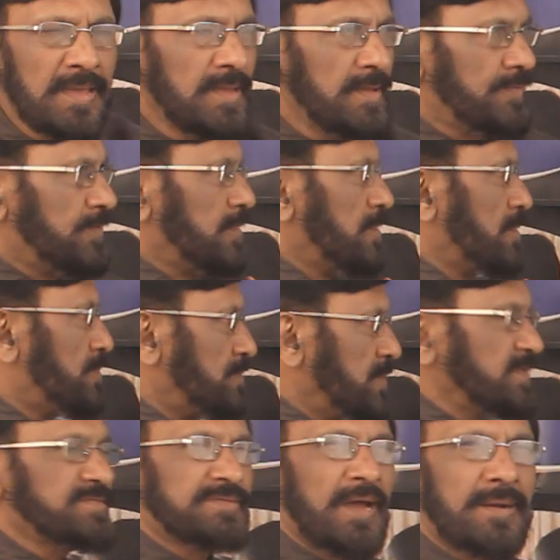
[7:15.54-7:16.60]
if you
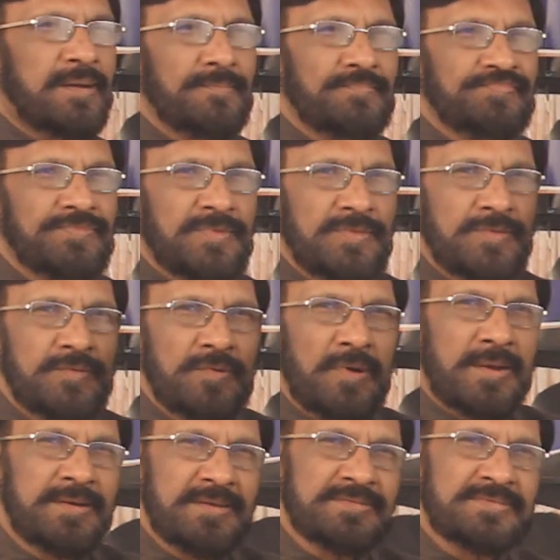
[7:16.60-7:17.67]
miss that, you
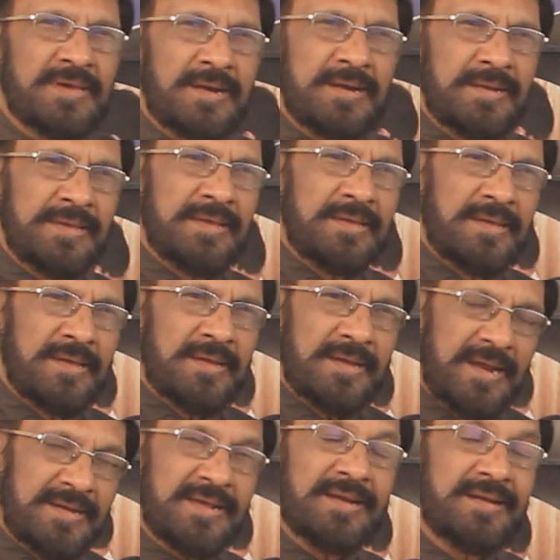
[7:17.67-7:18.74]
unnecessarily
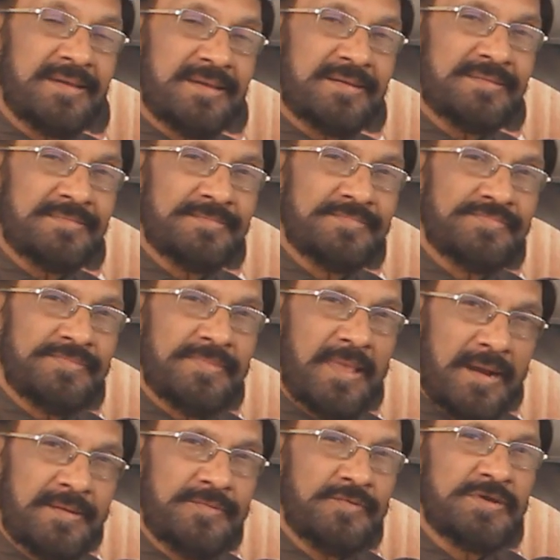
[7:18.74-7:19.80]
get a headache
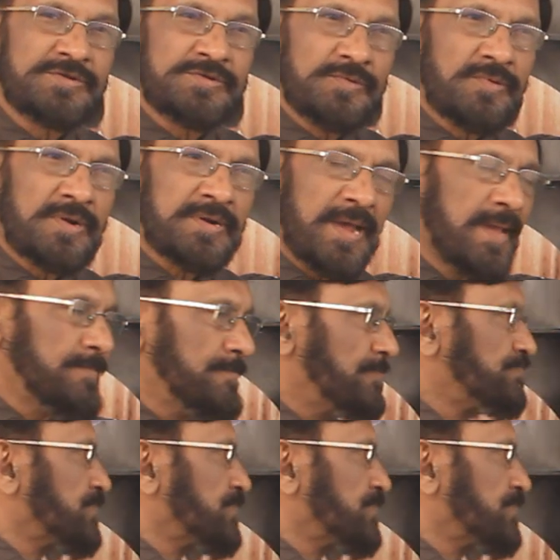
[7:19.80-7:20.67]
and waste your time.